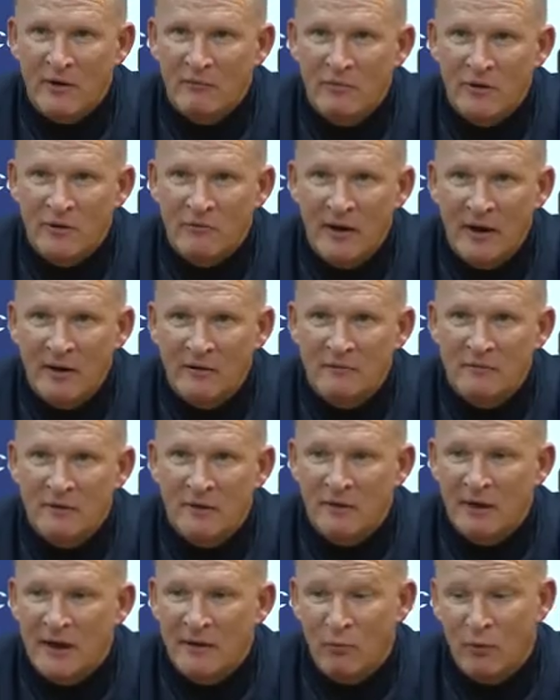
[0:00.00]
any regrets,
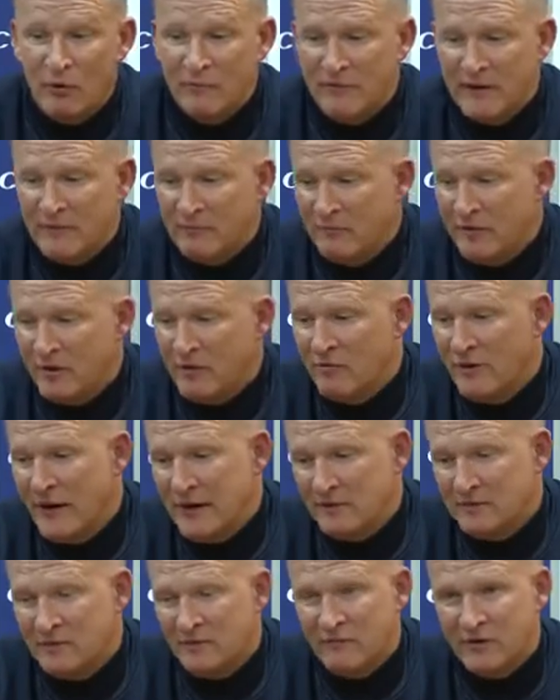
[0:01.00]
and I would have had
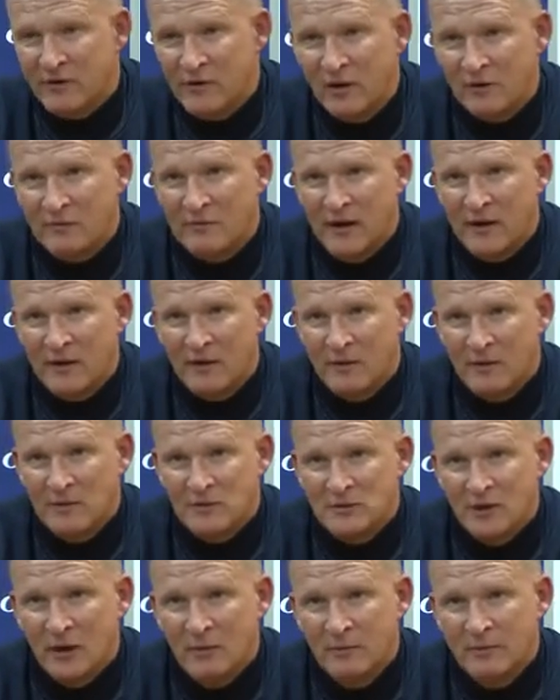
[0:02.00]
regrets if I'd not taken this
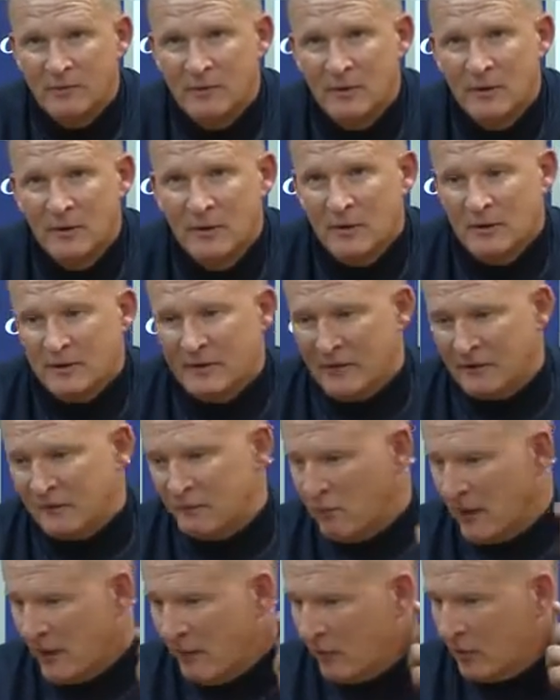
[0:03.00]
job.
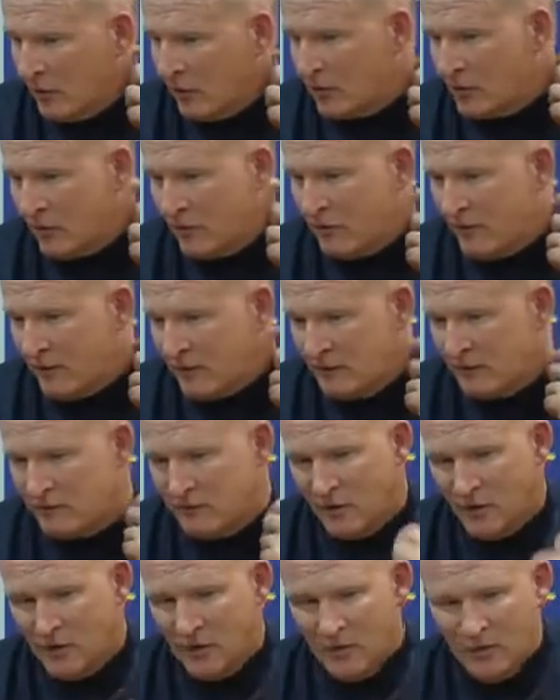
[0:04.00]
That's how I look at
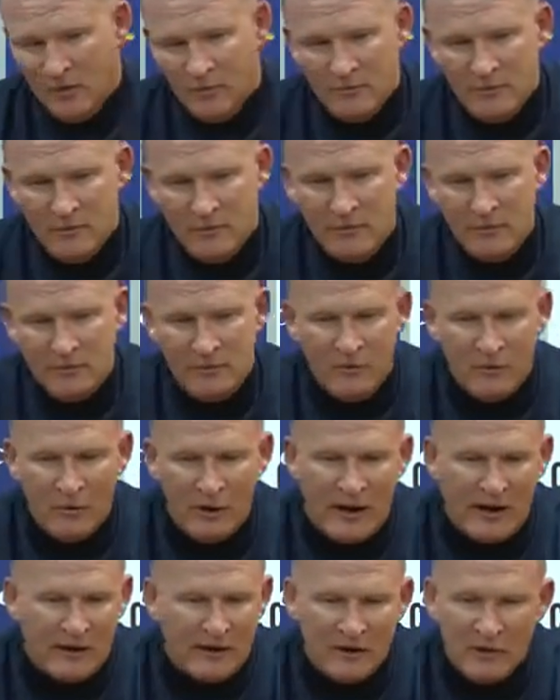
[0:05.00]
things.
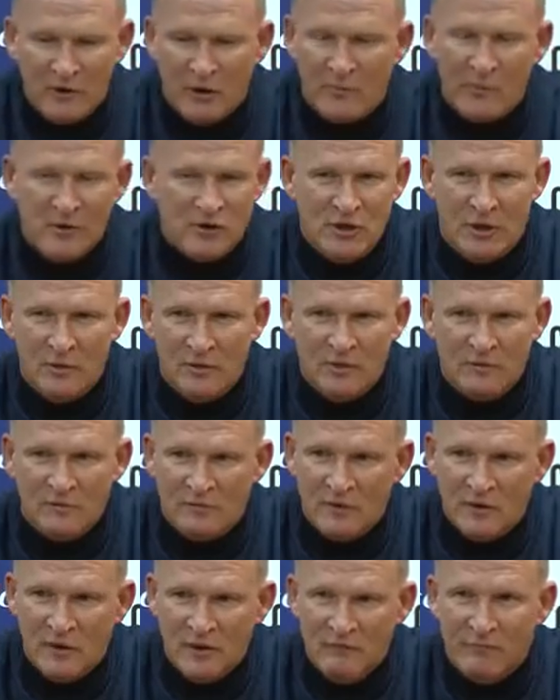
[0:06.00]
I had opportunities
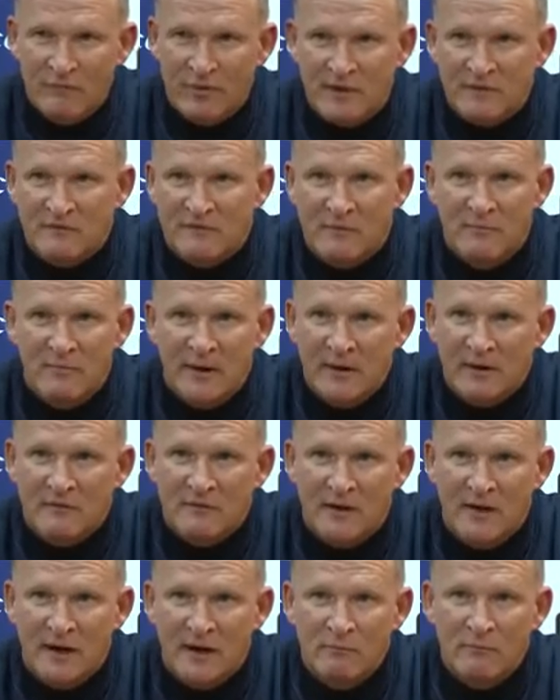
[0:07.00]
to leave Preston many
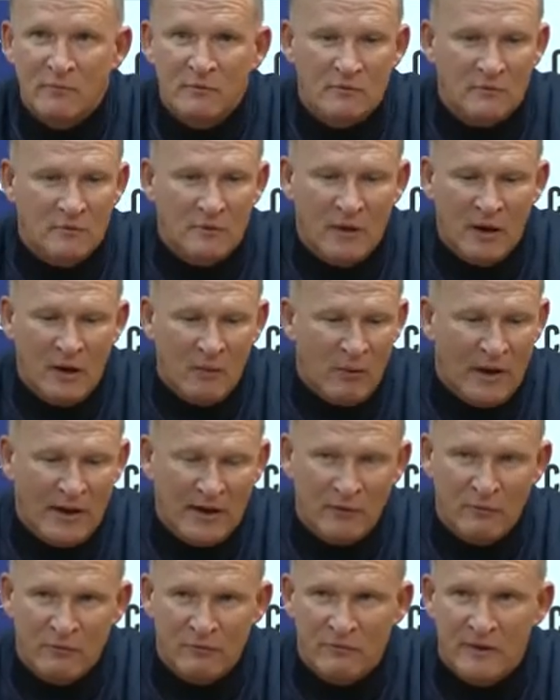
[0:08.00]
times
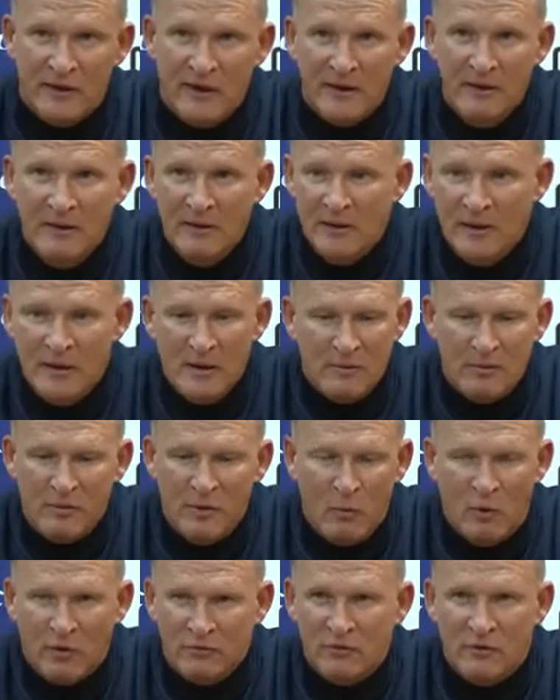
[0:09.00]
while I was there.
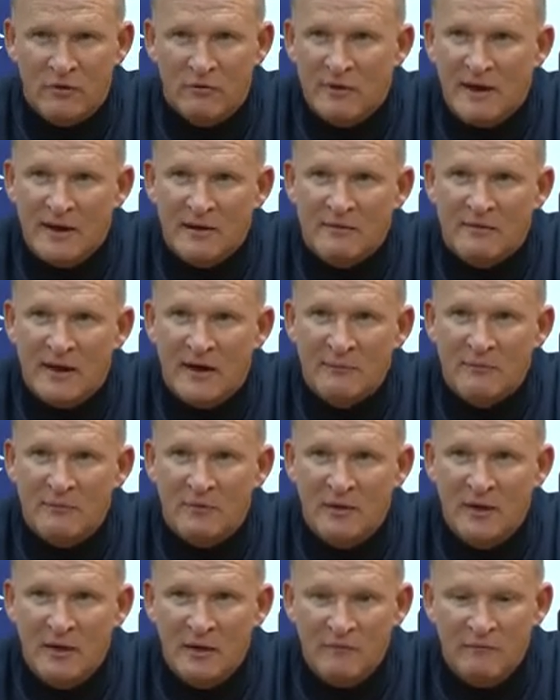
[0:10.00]
There wasn't the right time
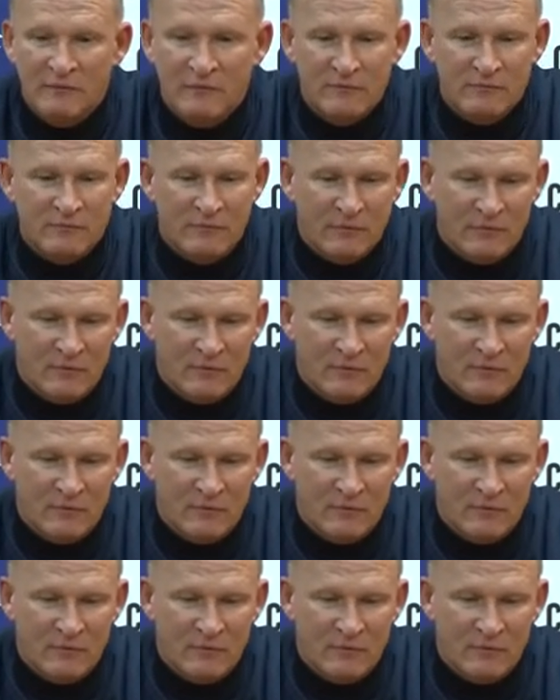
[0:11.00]
to leave.